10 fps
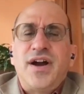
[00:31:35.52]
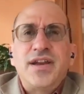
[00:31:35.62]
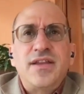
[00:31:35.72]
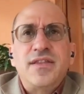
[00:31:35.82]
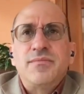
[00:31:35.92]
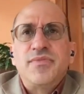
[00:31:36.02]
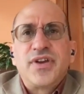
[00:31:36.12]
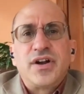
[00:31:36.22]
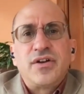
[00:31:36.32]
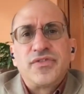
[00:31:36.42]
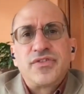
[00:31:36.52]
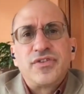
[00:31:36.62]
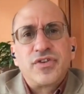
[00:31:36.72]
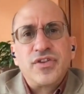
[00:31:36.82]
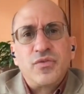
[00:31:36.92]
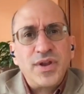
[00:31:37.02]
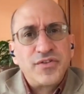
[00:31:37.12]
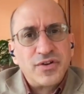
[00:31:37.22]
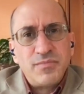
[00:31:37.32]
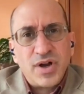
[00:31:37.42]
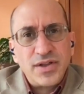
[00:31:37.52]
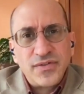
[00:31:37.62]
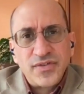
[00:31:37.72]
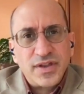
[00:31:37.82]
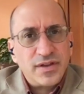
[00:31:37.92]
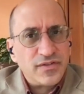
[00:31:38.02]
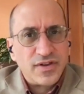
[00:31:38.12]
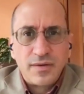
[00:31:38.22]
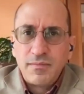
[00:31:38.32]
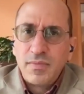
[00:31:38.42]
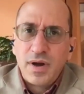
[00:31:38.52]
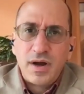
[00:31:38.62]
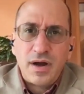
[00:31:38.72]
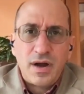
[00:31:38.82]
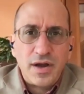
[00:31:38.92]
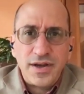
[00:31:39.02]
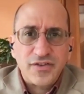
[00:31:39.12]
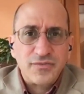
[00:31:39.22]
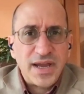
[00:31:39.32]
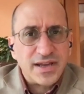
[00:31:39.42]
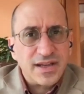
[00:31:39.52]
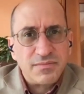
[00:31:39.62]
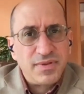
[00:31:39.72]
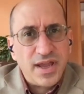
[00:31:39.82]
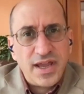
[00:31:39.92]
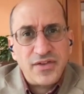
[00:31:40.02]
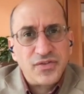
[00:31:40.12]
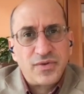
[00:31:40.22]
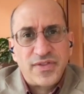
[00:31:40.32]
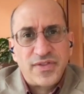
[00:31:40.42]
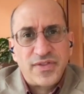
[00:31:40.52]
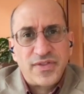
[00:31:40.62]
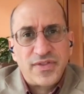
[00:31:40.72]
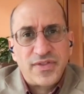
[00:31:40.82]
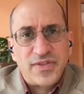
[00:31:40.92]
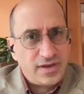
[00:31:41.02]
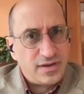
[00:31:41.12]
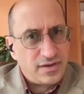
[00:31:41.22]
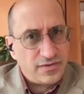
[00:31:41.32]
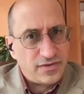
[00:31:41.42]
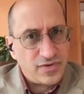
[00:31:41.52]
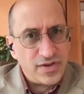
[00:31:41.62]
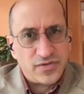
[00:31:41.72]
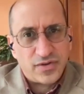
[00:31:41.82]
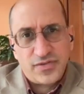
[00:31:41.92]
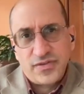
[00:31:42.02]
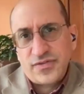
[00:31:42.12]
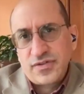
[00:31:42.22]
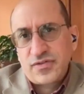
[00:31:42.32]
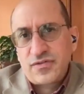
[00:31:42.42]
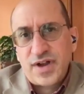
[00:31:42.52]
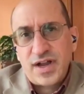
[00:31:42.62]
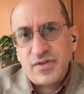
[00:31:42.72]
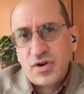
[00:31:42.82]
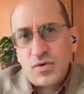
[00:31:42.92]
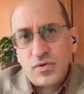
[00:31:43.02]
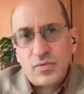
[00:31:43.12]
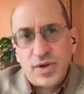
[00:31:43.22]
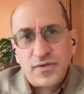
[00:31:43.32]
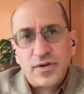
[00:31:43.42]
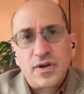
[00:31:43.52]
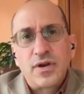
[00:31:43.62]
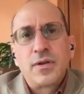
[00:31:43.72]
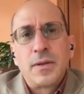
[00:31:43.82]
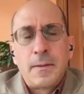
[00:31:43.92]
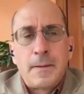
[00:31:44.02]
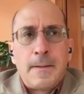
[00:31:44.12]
finding themselves during the winter months in some unexpected place without, the resources to survive a cold winter.